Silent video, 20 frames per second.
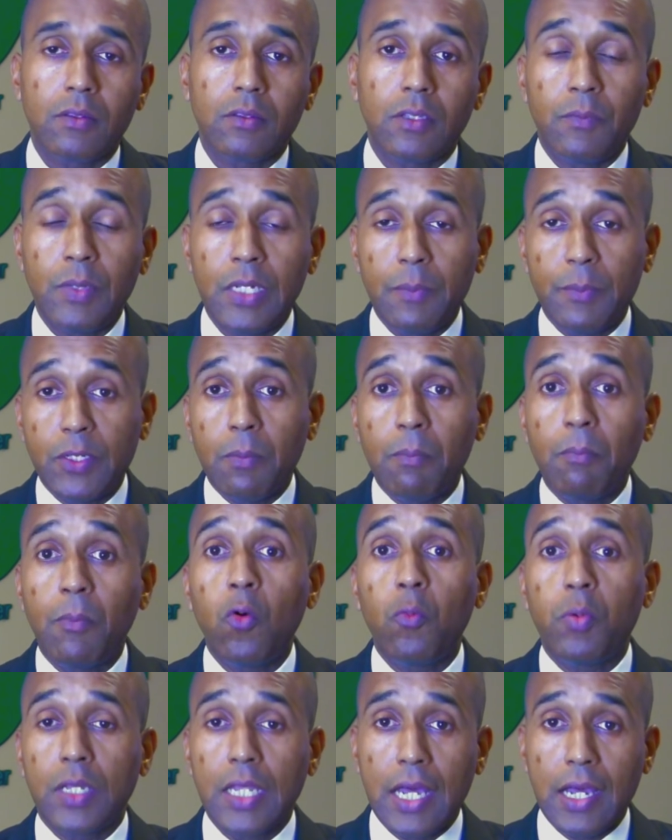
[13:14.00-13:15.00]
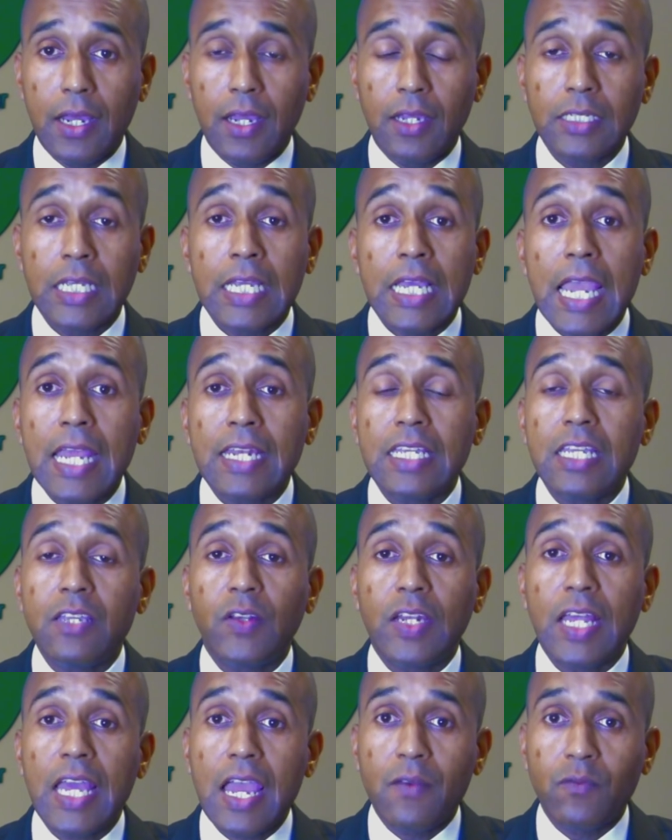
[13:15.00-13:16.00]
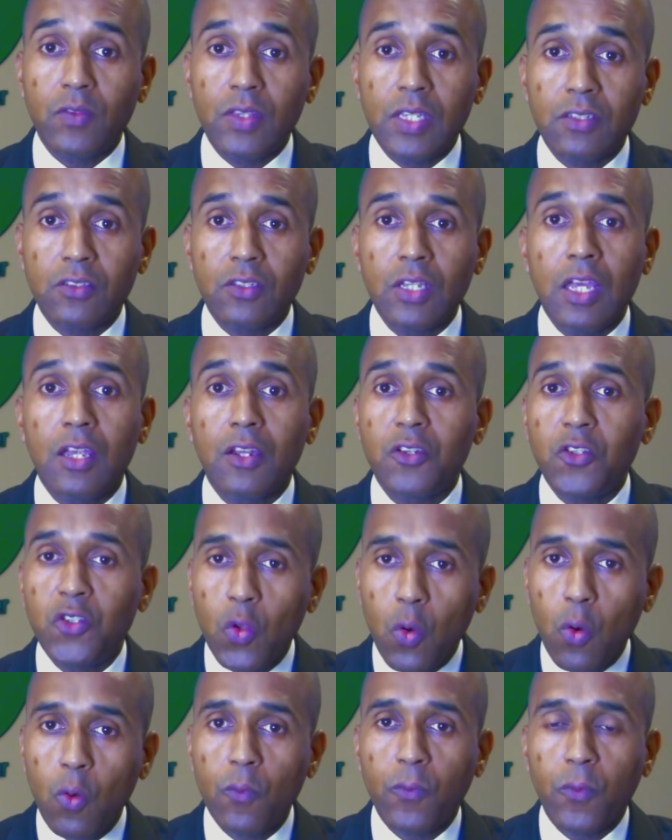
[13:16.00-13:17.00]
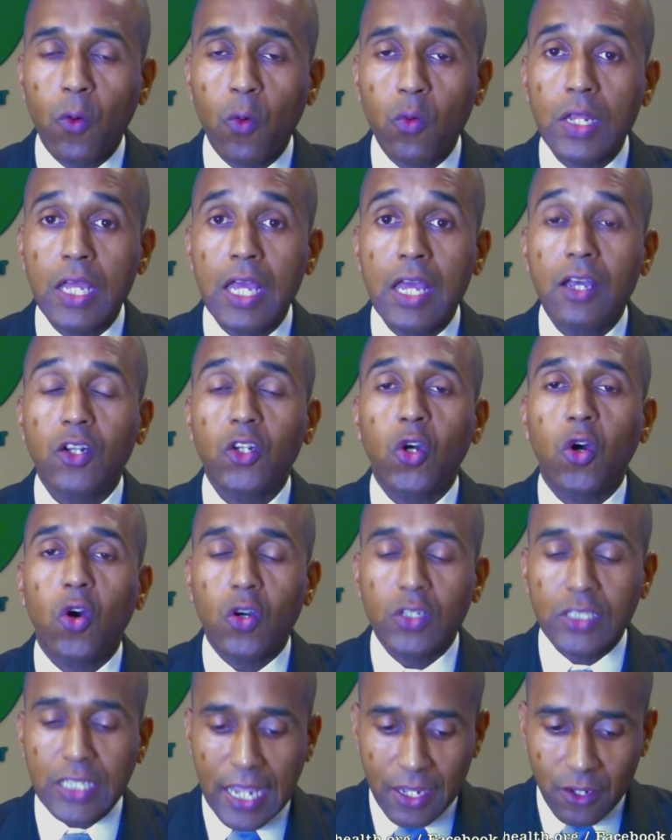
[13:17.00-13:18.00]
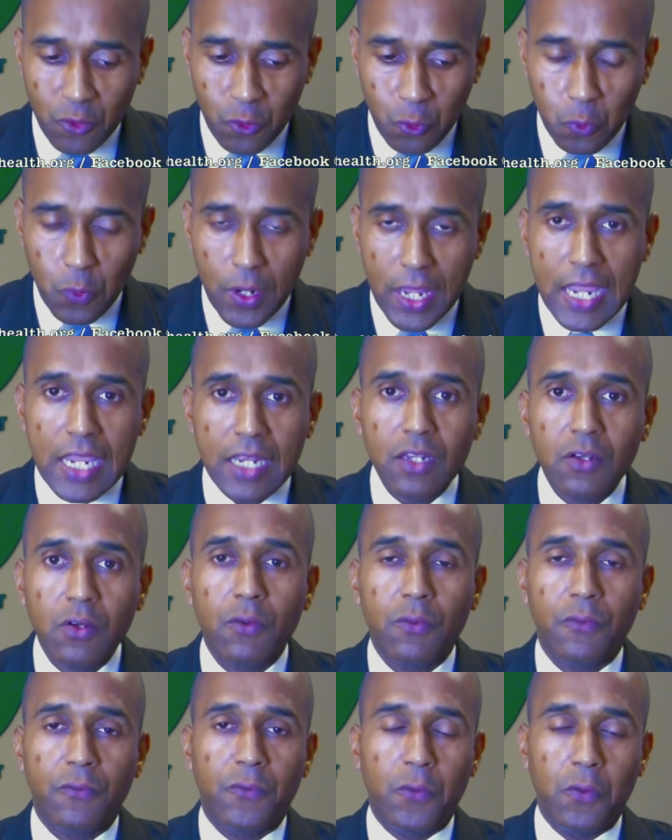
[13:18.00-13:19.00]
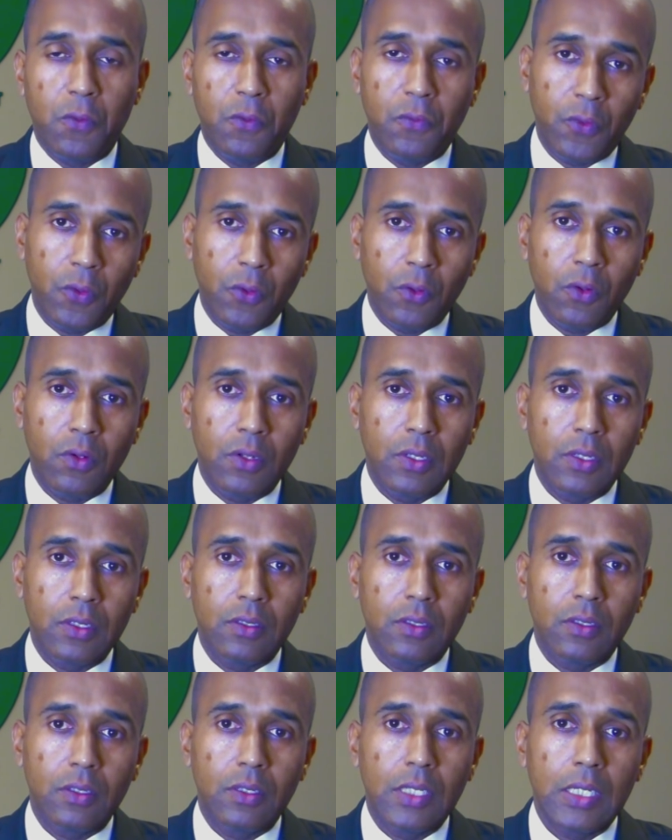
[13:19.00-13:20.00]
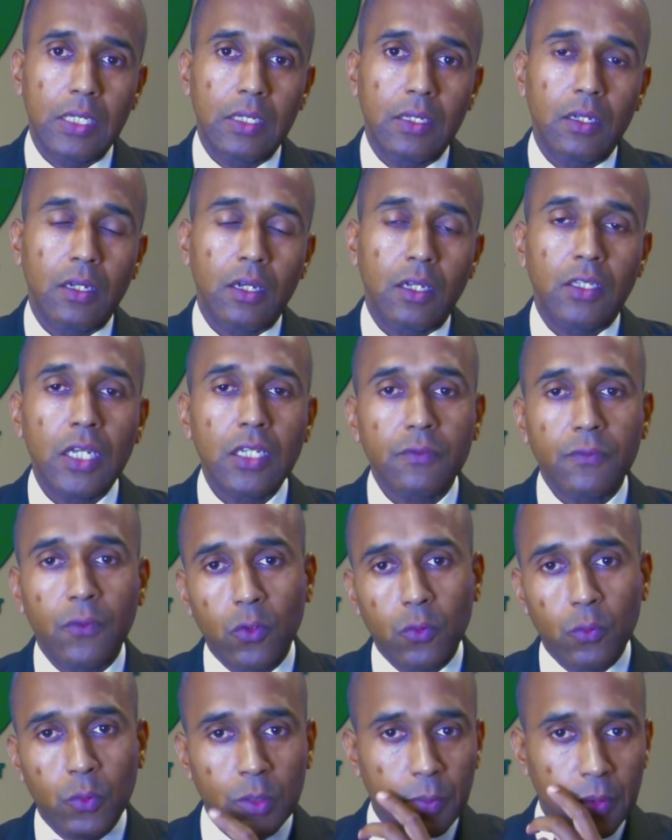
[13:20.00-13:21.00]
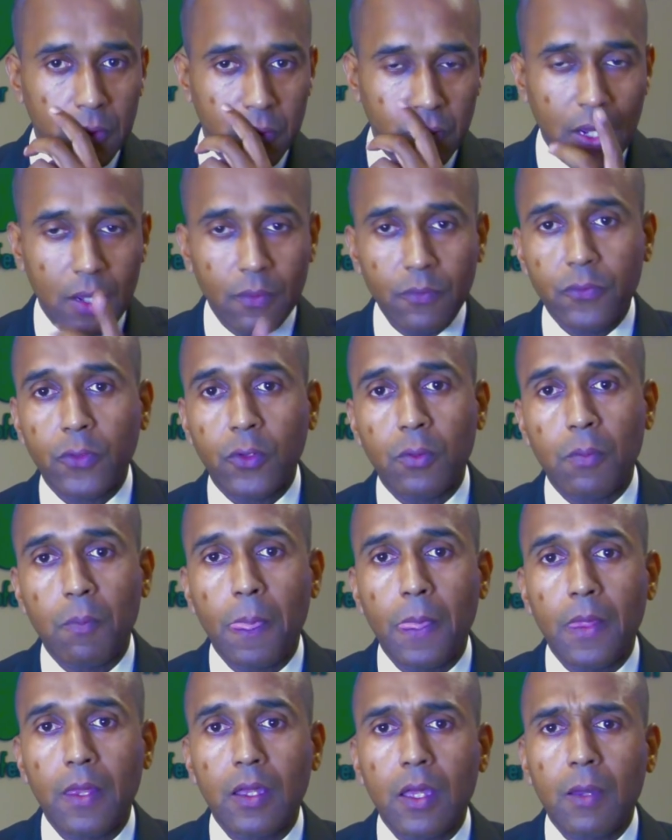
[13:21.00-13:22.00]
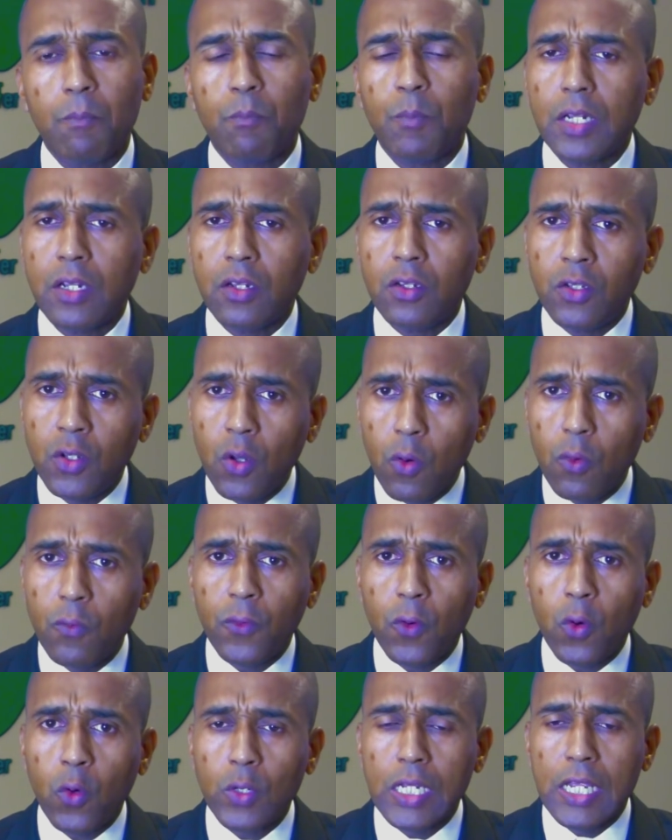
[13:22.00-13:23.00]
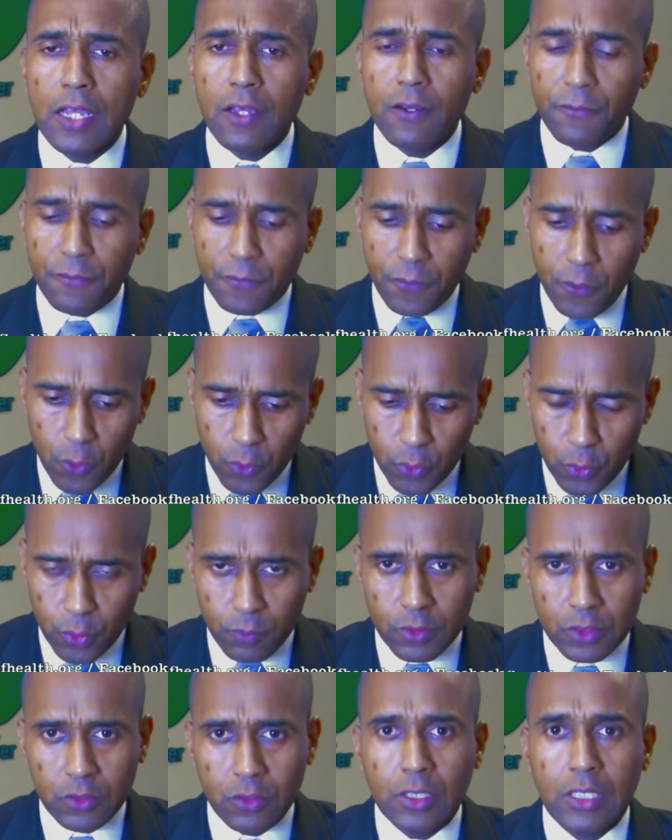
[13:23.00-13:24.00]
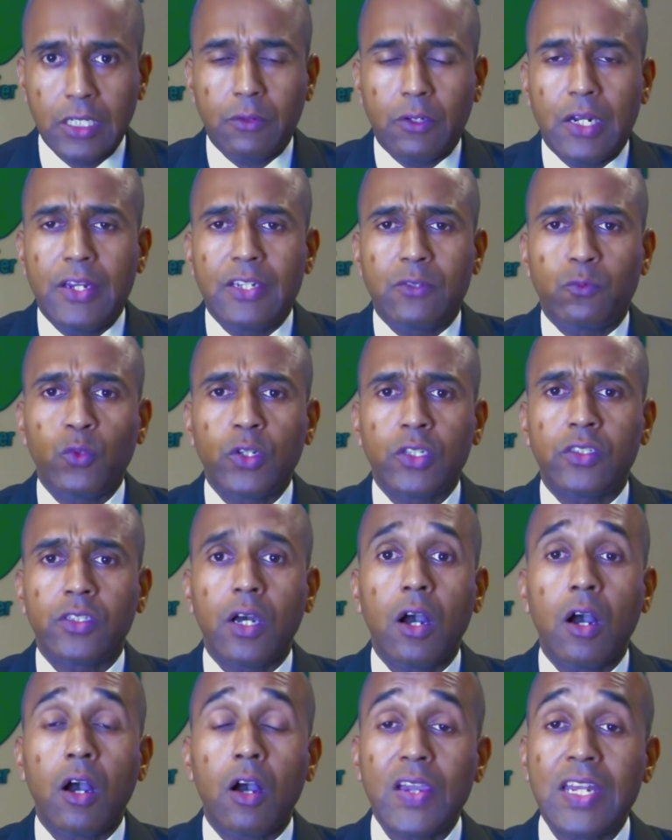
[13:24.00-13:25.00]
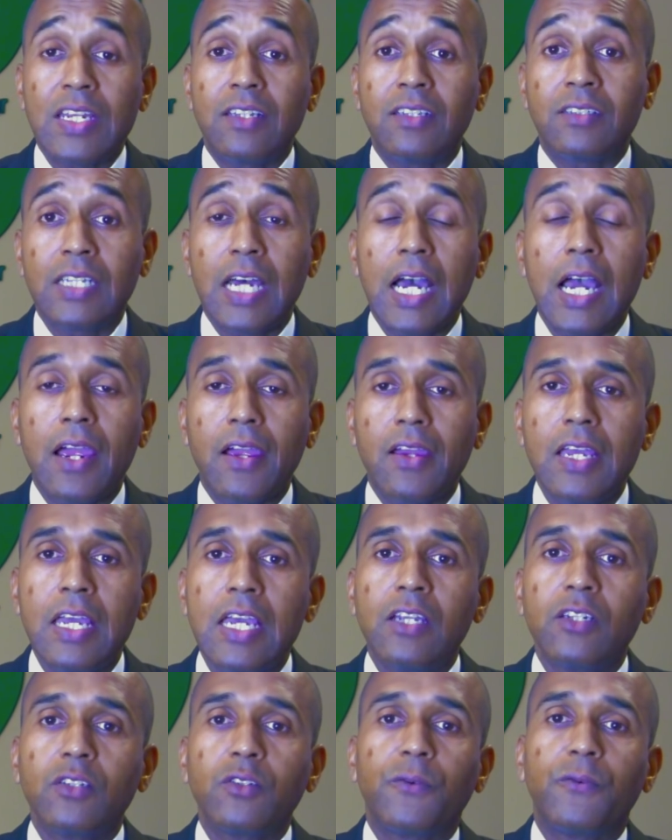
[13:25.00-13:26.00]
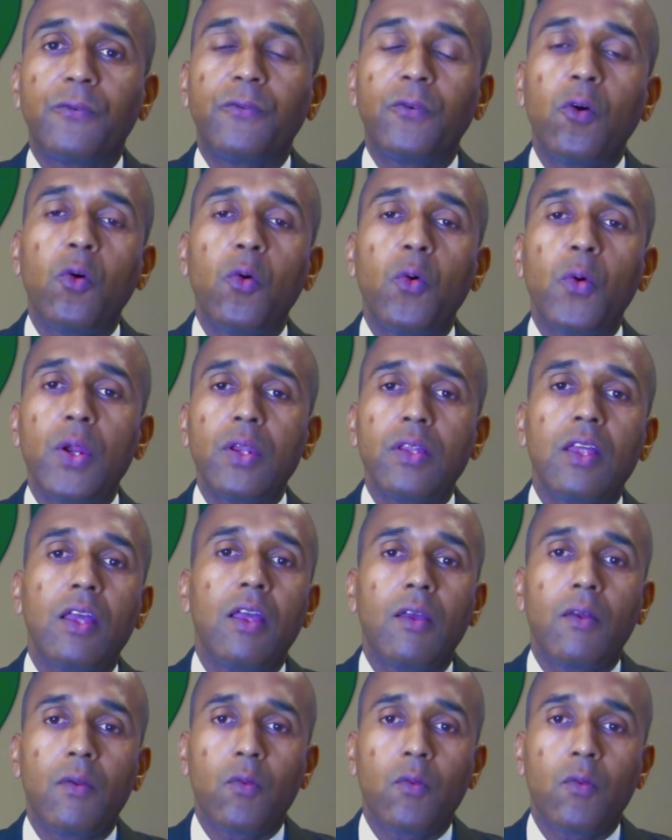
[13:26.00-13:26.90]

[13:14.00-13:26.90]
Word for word: They've been able to mobilize and even have this no vote cause a greater fervor. A yes vote would have been triumphal, but a no vote further creates resolve and desire to forward